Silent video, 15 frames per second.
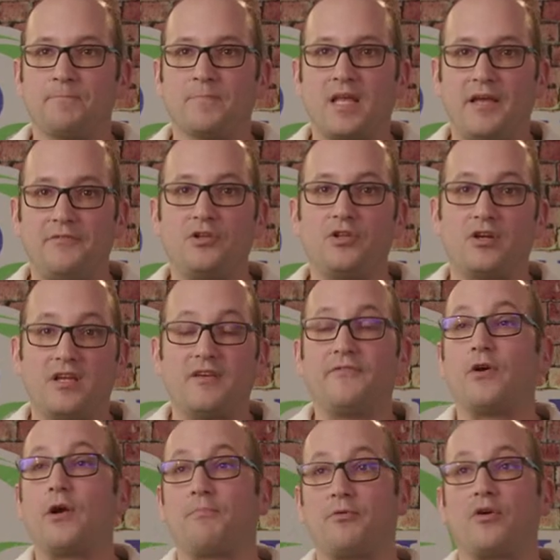If you're looking for
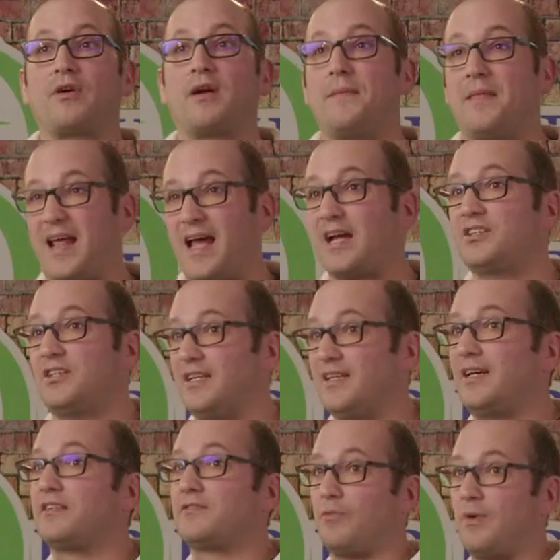a program that actually
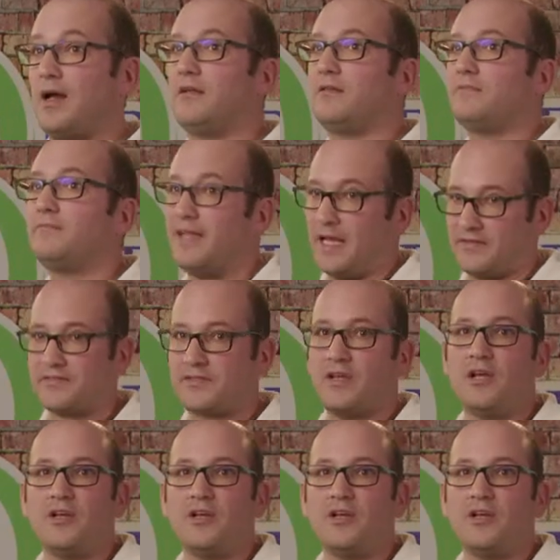does well, yes.